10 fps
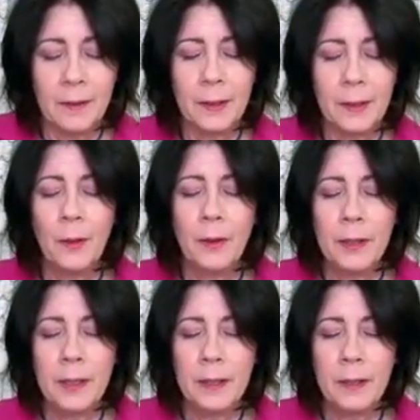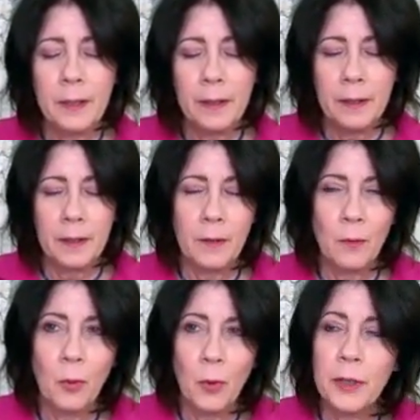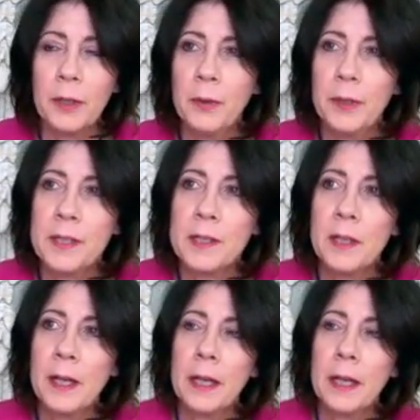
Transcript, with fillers: I call it in working with us today.